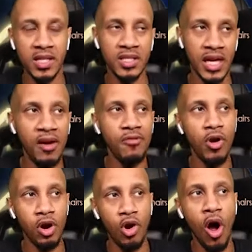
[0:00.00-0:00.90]
together a
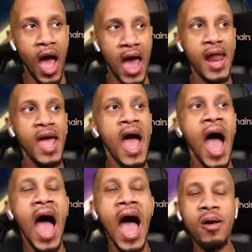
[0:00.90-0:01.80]
lot.
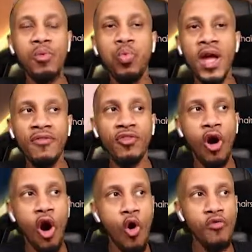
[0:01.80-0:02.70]
And with
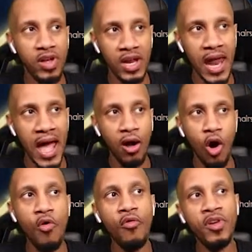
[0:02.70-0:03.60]
COVID, like
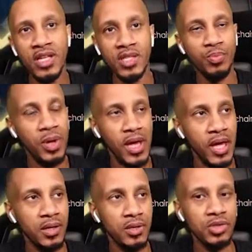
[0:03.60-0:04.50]
COVID's
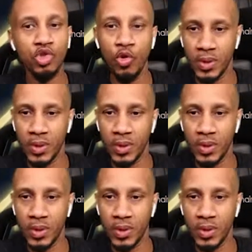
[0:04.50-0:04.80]
been super